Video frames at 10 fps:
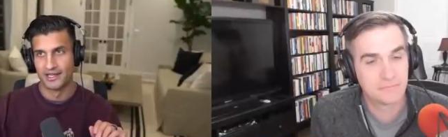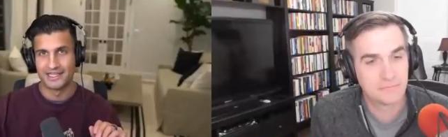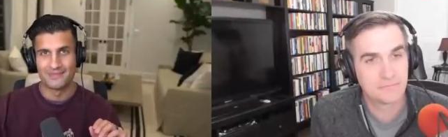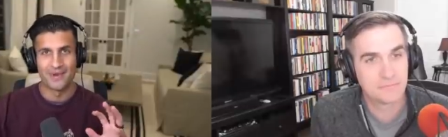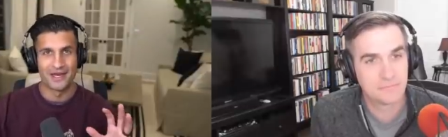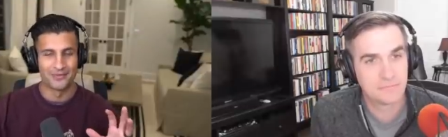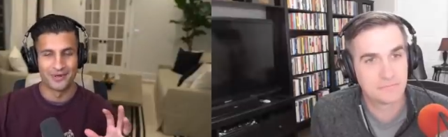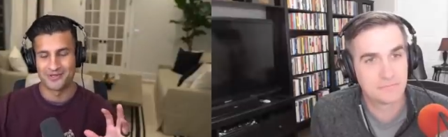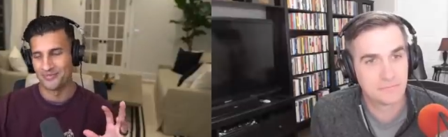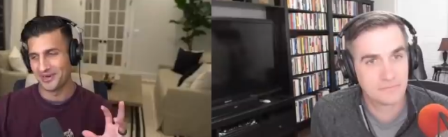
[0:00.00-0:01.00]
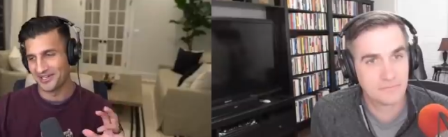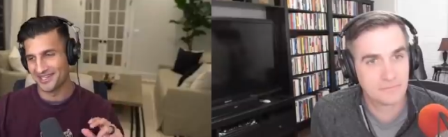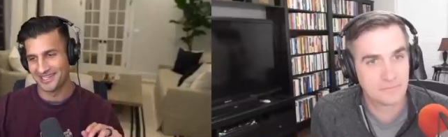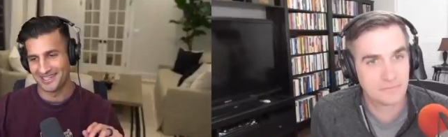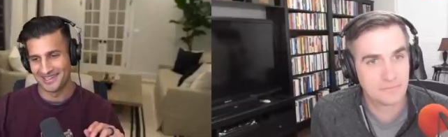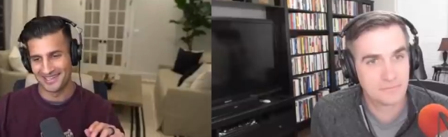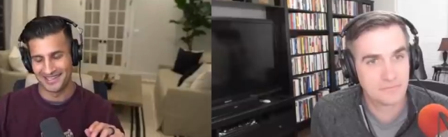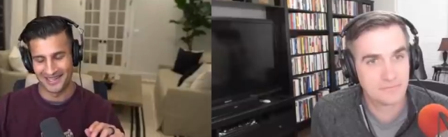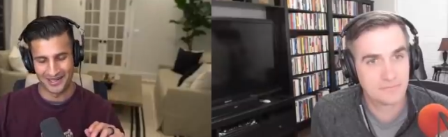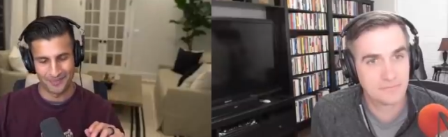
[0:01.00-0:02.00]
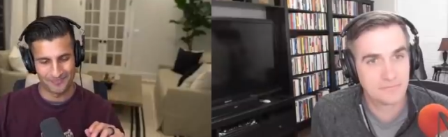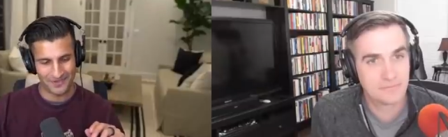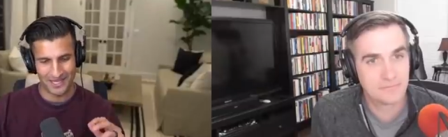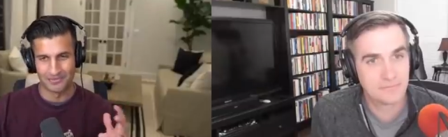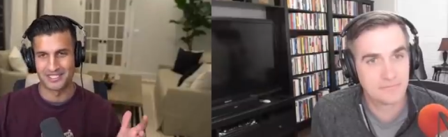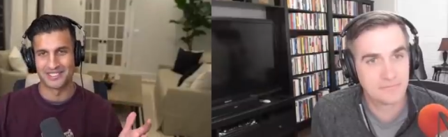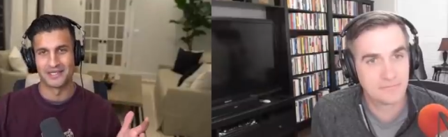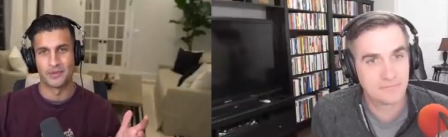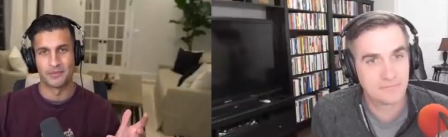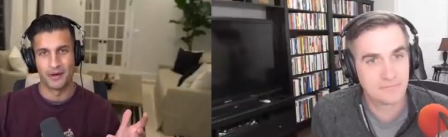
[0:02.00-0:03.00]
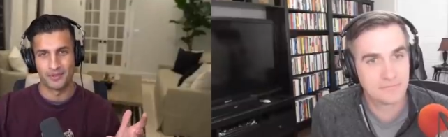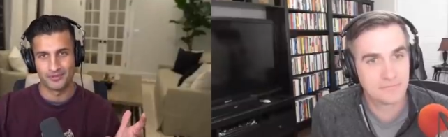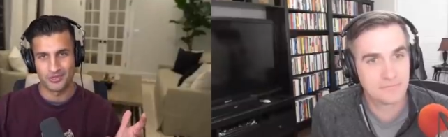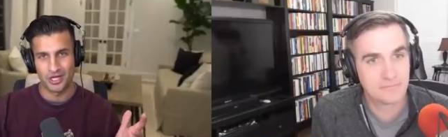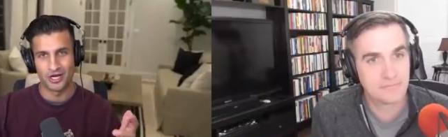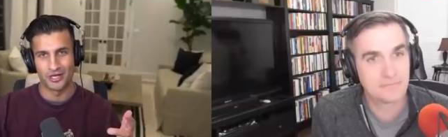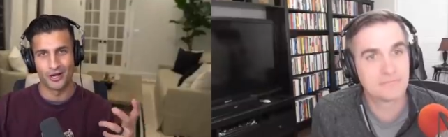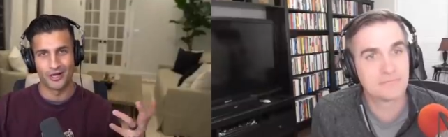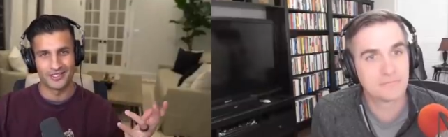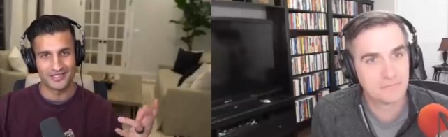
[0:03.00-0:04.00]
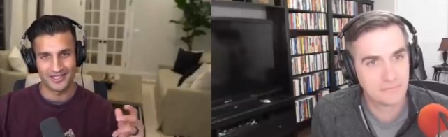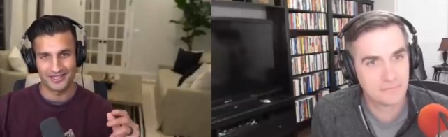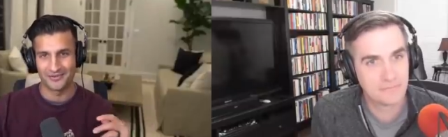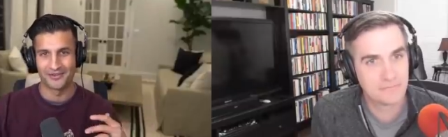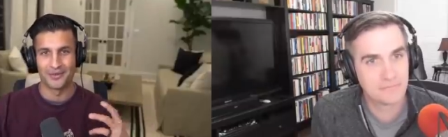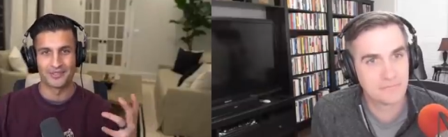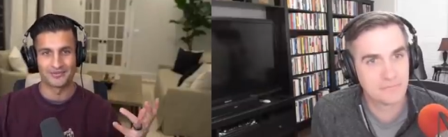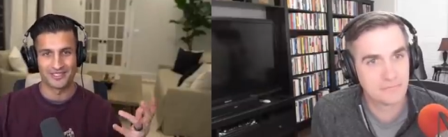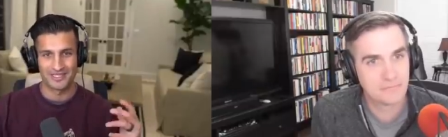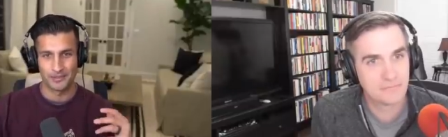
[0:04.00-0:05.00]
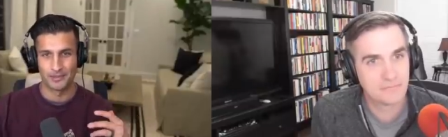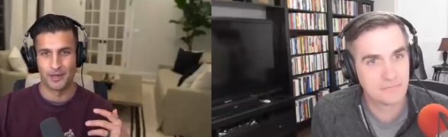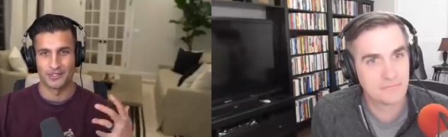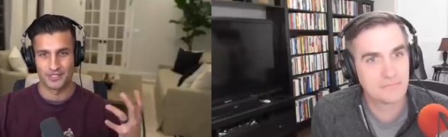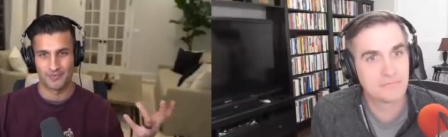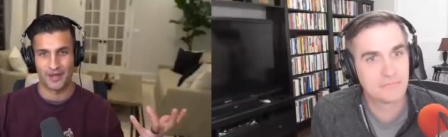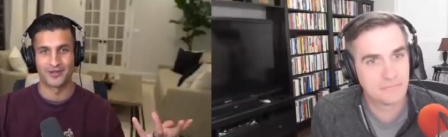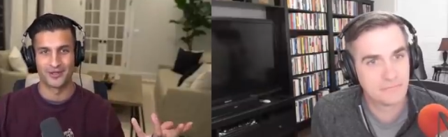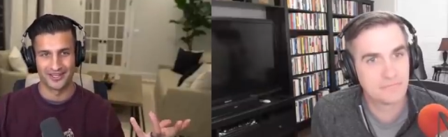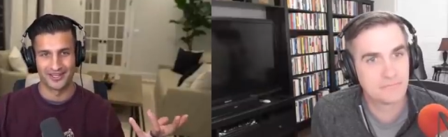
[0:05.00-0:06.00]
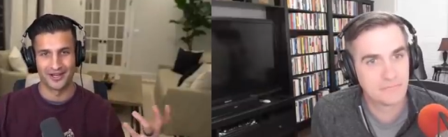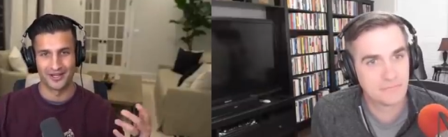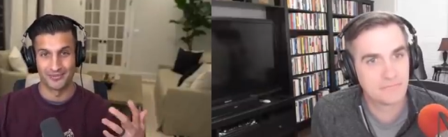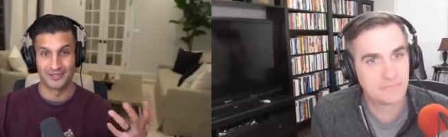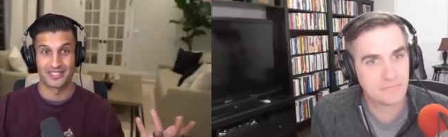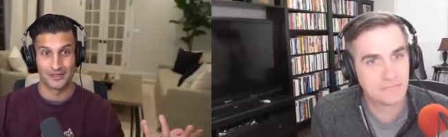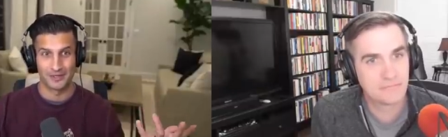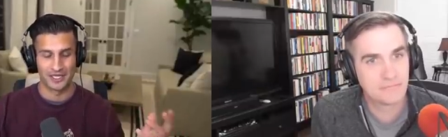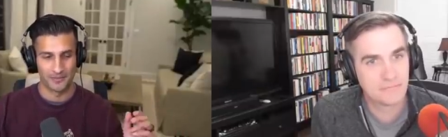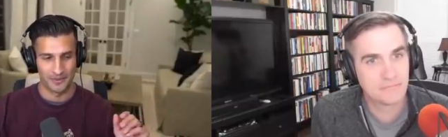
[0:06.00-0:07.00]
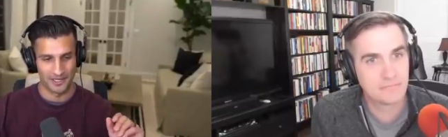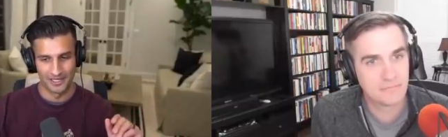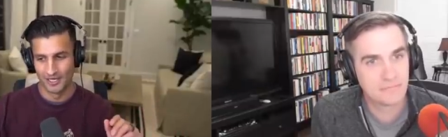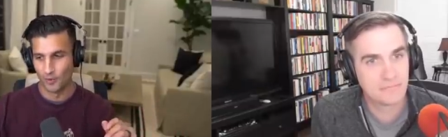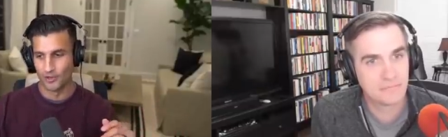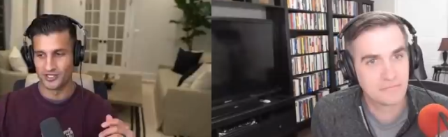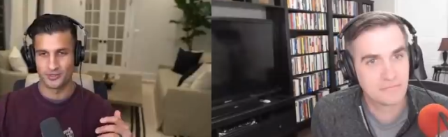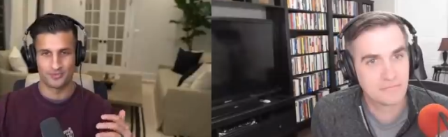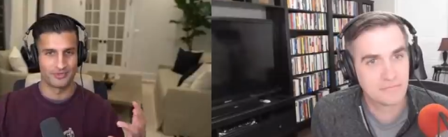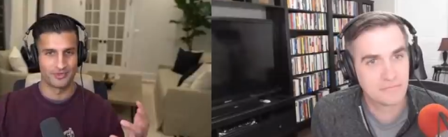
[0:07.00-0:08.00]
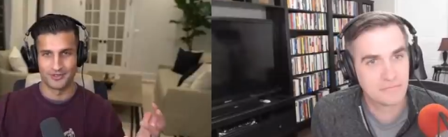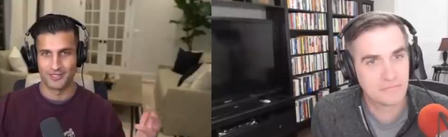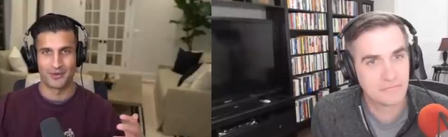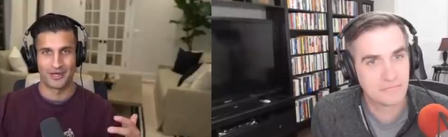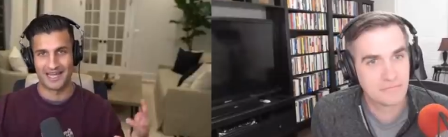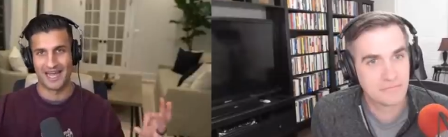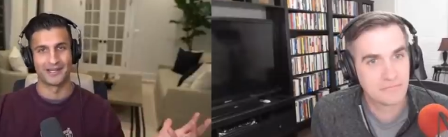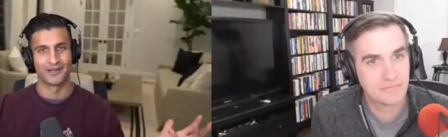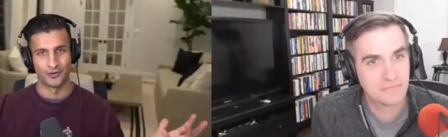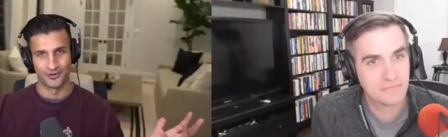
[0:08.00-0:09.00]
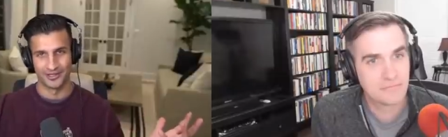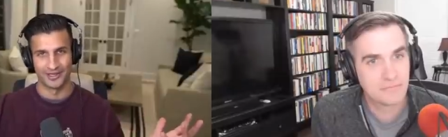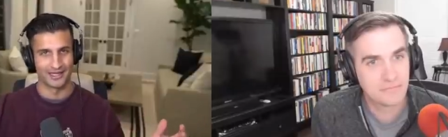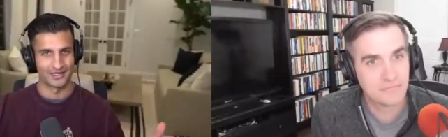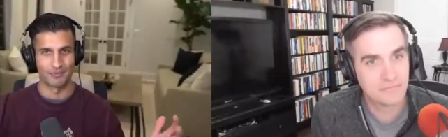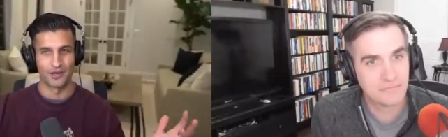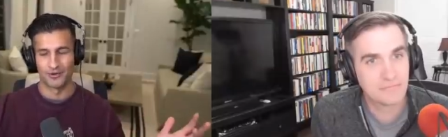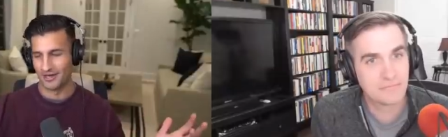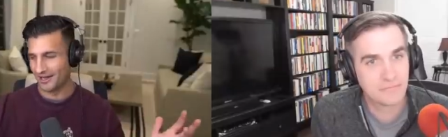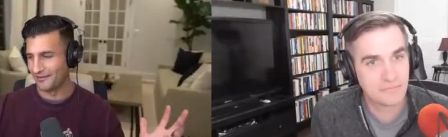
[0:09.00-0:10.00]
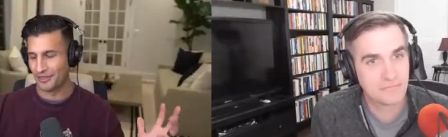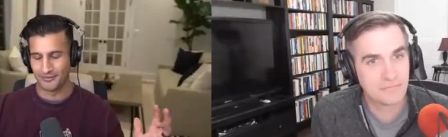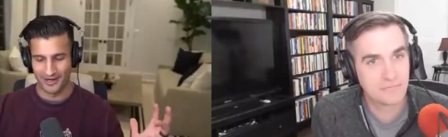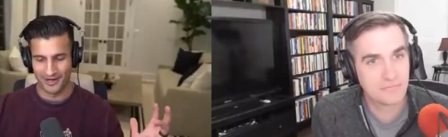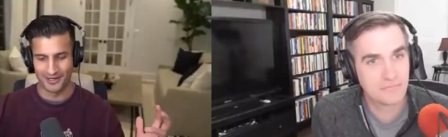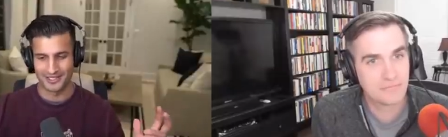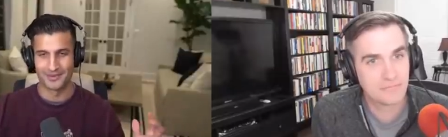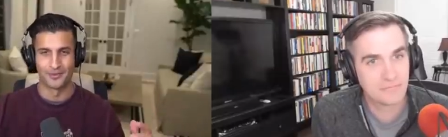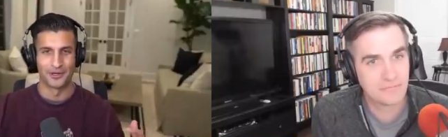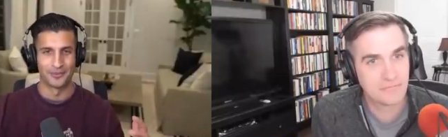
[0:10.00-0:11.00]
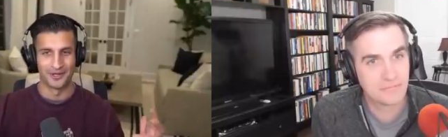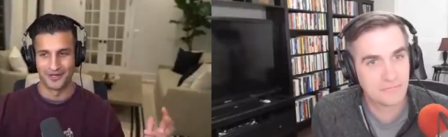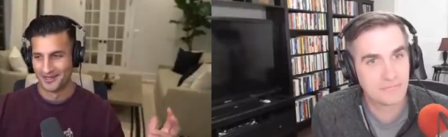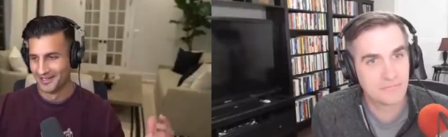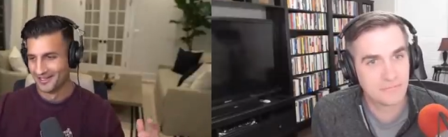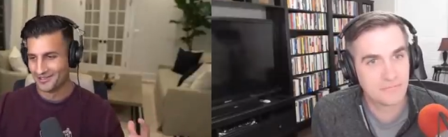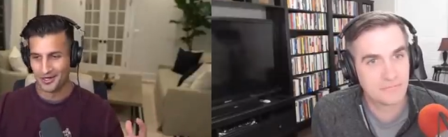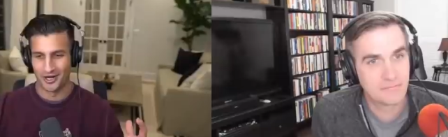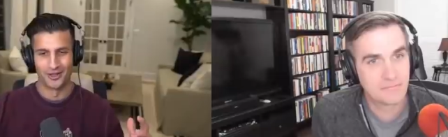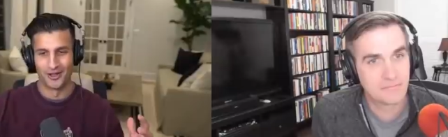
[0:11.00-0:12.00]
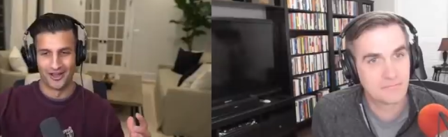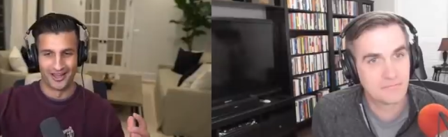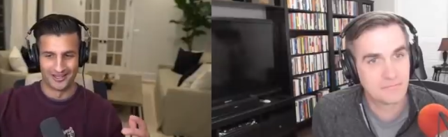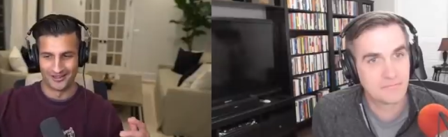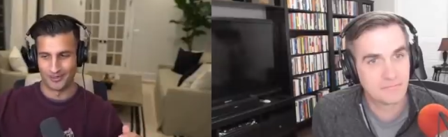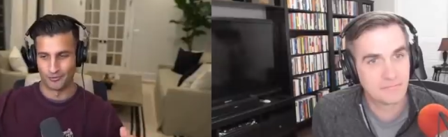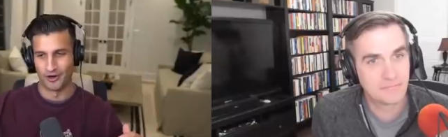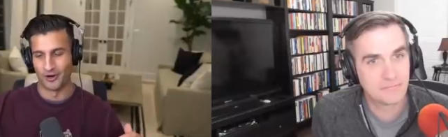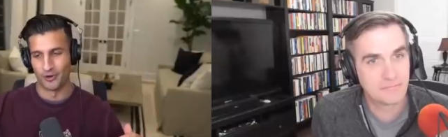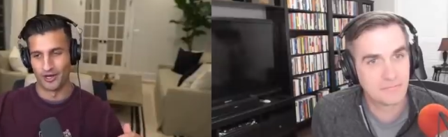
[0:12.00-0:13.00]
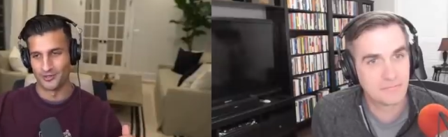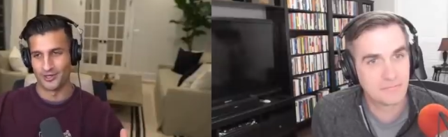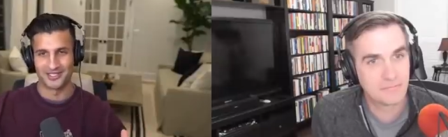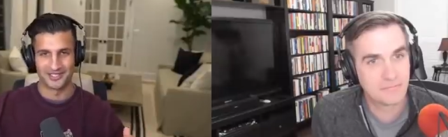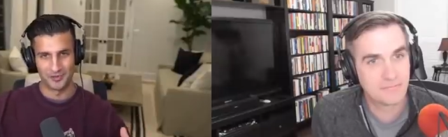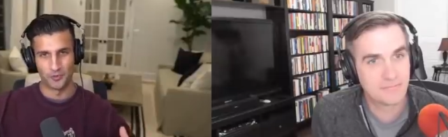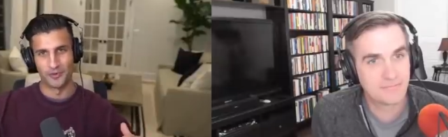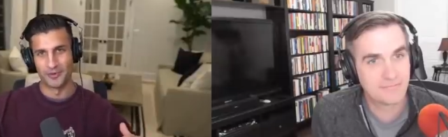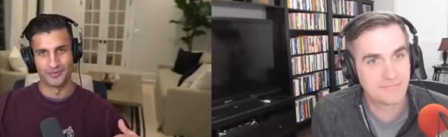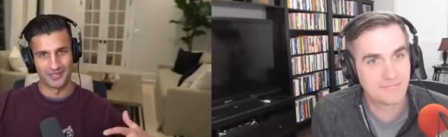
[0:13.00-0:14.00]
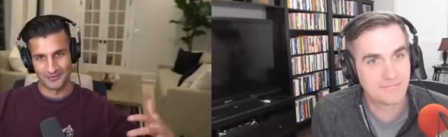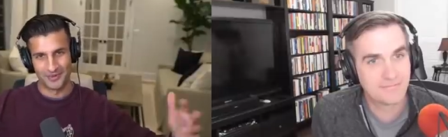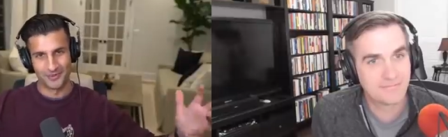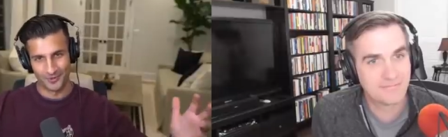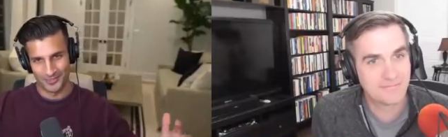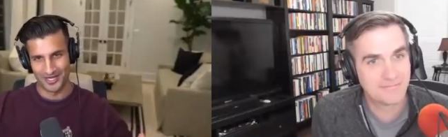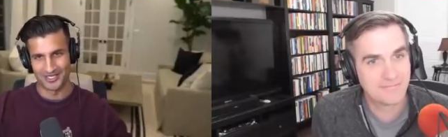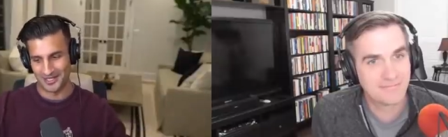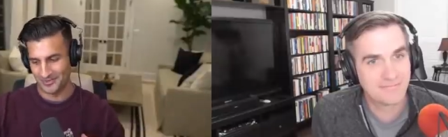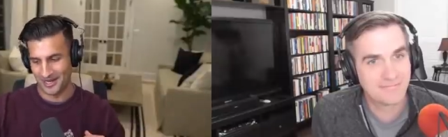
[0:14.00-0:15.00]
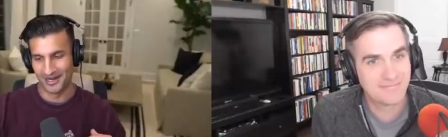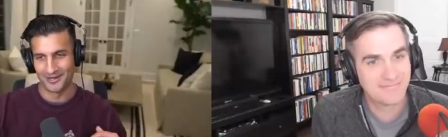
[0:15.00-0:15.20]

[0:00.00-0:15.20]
Speaker 1: He made a bunch of money in the um, in the Mississippi bubble. John Law is like the famous Mississippi bubble, speculating on the Mississippi Company, which you know spectacularly exploded. I have a thread on it somewhere, but John Law had to like run away dressed as a woman because people were chasing him down.